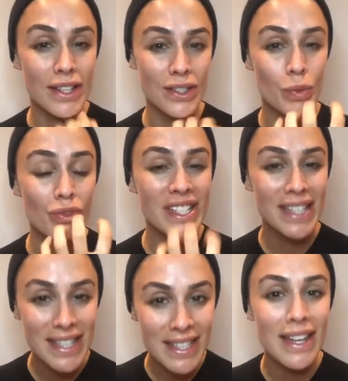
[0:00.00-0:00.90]
We're
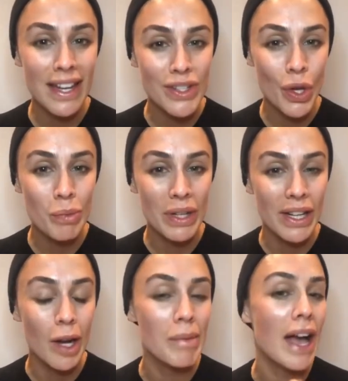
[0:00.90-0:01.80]
resisting against opening our
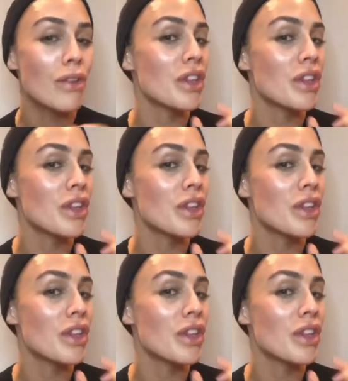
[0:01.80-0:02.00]
mouth,